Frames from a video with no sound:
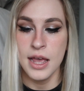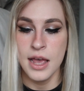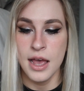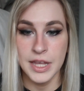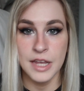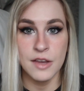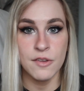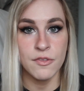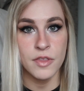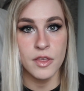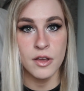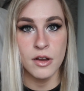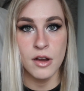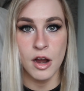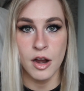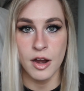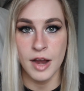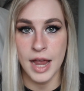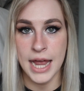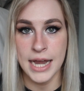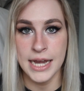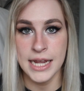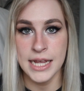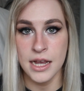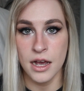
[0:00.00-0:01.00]
If there are
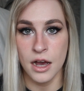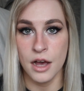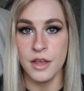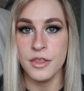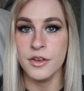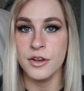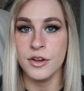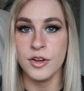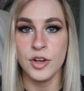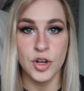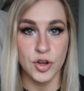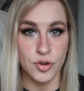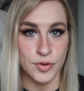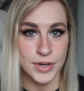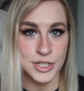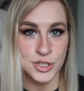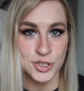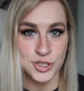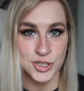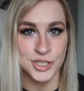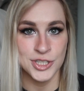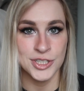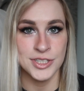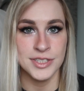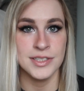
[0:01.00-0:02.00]
any other
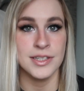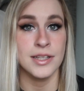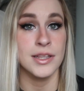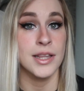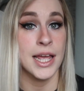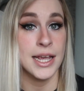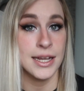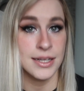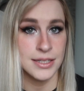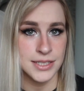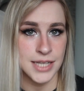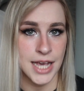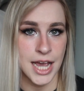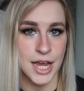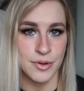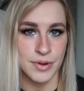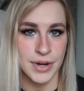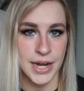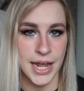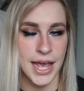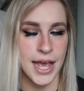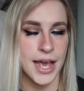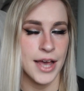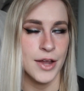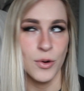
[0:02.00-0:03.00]
creatures like Siren
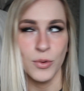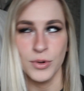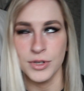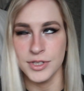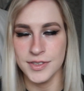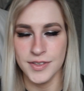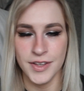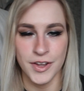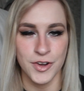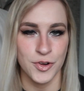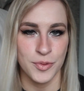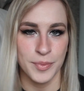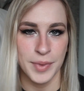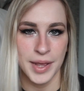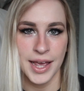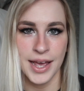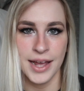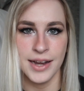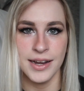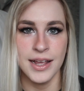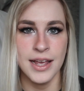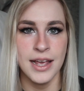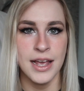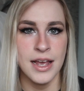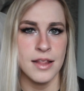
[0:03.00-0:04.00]
Head or Slender
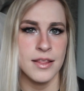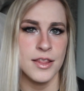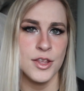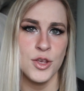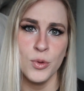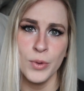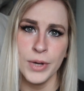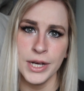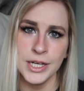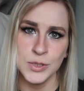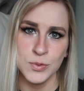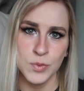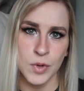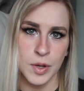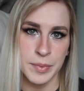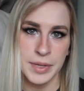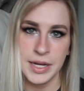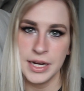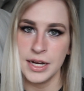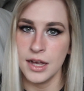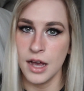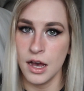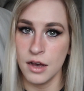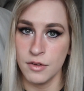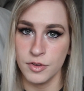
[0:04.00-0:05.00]
Man that you guys want me
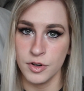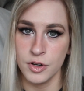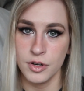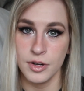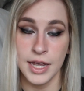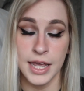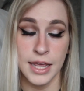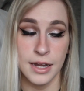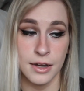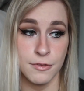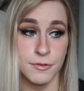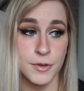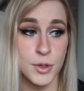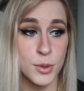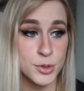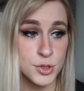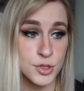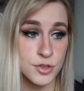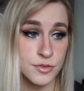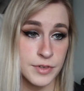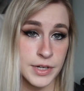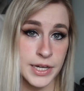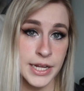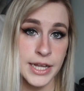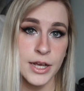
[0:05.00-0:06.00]
to cover in a
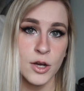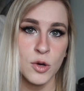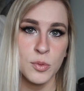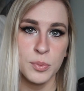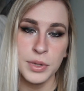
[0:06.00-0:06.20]
future video,